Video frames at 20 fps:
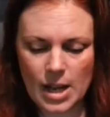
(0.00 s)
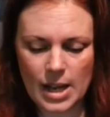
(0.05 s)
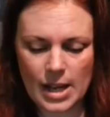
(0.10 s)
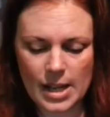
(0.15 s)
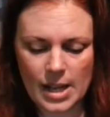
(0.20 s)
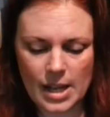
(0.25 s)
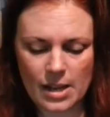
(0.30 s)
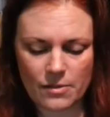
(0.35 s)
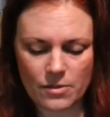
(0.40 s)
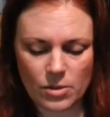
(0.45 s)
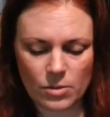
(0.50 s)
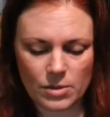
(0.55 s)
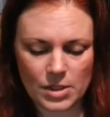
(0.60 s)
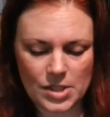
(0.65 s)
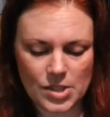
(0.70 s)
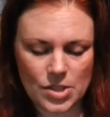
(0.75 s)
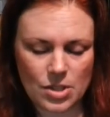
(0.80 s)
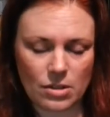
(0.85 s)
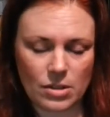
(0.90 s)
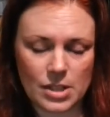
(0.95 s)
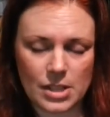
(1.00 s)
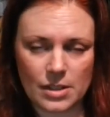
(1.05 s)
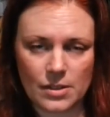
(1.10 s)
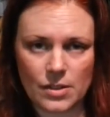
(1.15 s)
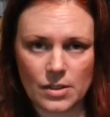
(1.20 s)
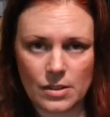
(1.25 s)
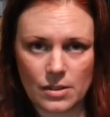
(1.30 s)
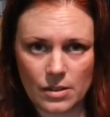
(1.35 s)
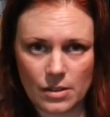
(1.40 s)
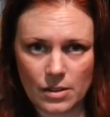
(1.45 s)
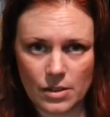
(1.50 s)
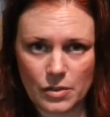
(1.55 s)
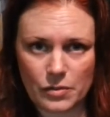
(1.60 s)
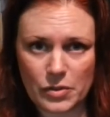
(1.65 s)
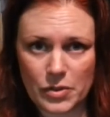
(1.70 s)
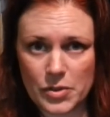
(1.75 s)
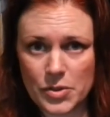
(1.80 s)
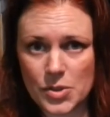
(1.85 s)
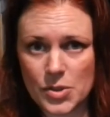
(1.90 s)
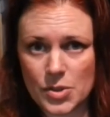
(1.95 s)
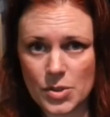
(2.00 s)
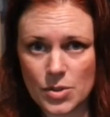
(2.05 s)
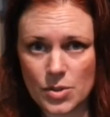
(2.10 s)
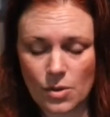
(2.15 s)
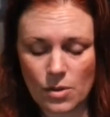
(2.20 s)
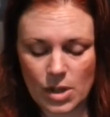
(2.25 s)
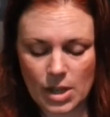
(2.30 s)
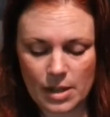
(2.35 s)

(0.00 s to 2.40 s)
I have only started the first sock.